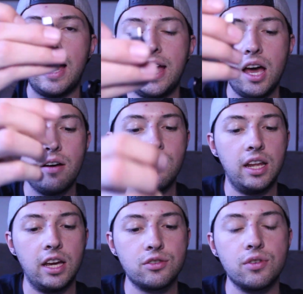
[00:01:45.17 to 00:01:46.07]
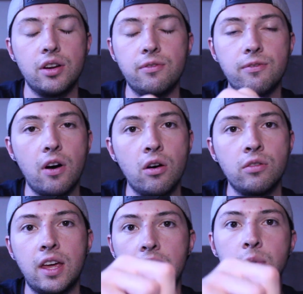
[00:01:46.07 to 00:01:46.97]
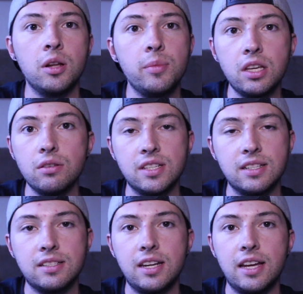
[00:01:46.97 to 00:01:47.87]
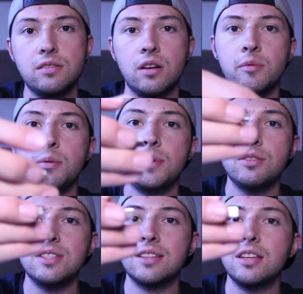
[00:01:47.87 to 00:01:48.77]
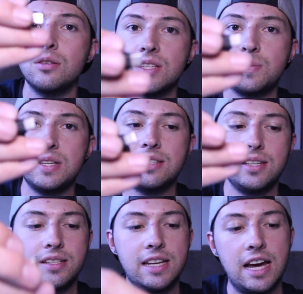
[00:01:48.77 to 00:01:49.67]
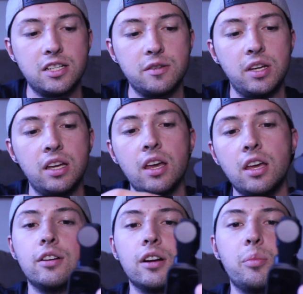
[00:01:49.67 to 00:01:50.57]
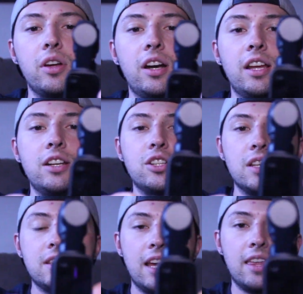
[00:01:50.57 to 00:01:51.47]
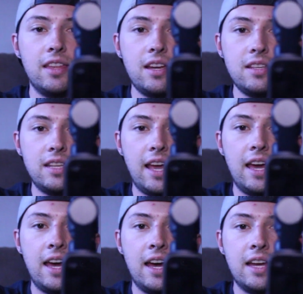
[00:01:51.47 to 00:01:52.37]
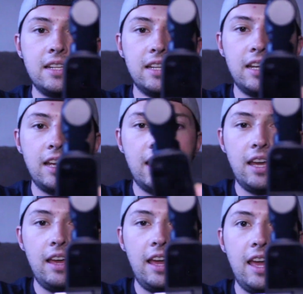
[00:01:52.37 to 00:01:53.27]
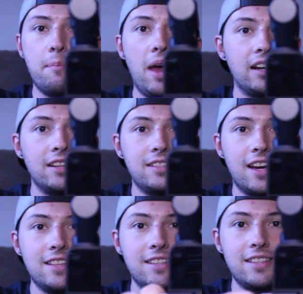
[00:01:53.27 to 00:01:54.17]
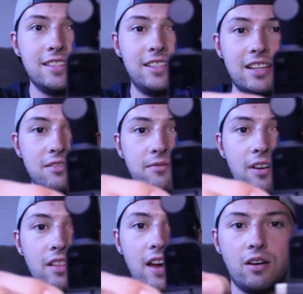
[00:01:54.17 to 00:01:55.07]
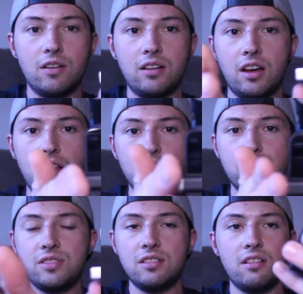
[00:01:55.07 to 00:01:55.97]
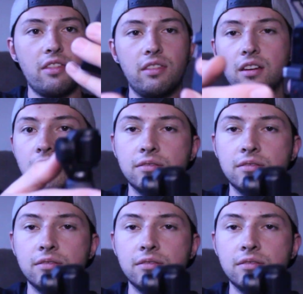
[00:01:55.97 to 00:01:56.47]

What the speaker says: I have an Android phone that I'm gonna be using today, so I'm gonna be using the USB-C attachment. You're gonna put it in just like this, and it magnetizes, doesn't fall out, not loose, nothing.